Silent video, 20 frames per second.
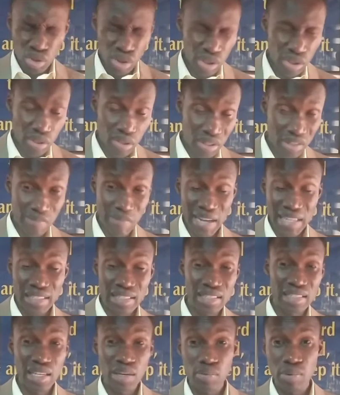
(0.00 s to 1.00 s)
Jesus'
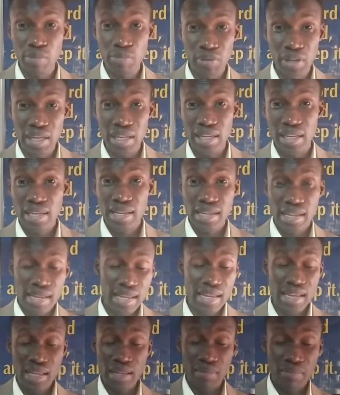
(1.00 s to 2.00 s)
mighty name we pray.
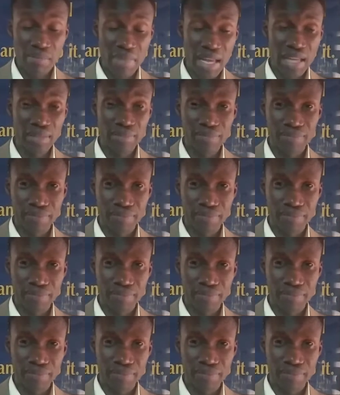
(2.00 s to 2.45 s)
Amen.